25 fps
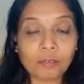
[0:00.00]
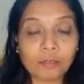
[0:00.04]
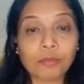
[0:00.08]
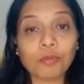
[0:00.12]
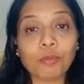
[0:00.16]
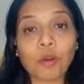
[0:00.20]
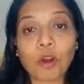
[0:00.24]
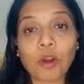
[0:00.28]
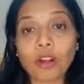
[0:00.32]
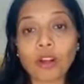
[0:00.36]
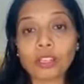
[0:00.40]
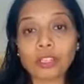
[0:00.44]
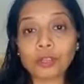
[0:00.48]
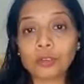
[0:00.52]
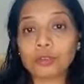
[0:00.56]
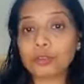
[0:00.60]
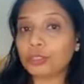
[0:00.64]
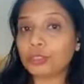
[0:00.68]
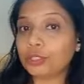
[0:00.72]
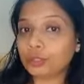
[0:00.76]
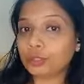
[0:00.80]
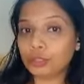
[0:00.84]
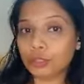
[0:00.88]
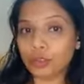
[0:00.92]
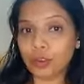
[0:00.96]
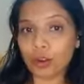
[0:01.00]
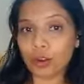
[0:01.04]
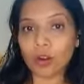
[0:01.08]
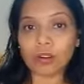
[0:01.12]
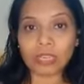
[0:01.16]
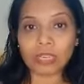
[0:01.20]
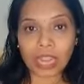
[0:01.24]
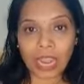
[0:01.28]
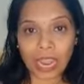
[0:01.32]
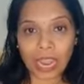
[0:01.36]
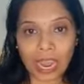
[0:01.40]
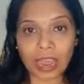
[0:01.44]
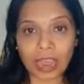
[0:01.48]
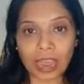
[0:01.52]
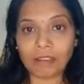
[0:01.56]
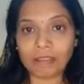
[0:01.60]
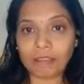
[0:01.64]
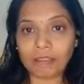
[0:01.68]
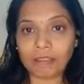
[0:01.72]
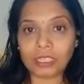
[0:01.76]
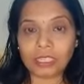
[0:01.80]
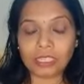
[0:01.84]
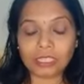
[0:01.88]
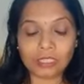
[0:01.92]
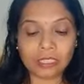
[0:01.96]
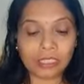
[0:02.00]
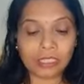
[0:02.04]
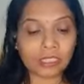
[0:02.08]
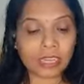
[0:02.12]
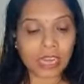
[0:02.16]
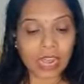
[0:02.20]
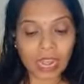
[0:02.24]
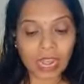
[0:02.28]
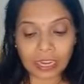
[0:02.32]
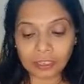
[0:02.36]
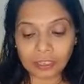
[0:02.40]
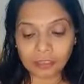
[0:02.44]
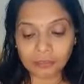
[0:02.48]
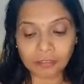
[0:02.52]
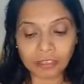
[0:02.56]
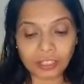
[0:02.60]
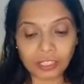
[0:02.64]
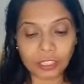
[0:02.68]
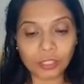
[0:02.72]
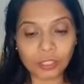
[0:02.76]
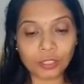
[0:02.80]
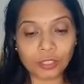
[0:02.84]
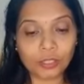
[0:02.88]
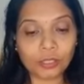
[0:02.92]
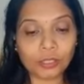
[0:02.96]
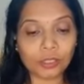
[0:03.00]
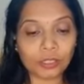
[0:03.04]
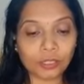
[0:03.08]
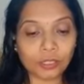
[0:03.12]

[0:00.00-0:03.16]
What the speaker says: what you should not have, the diet which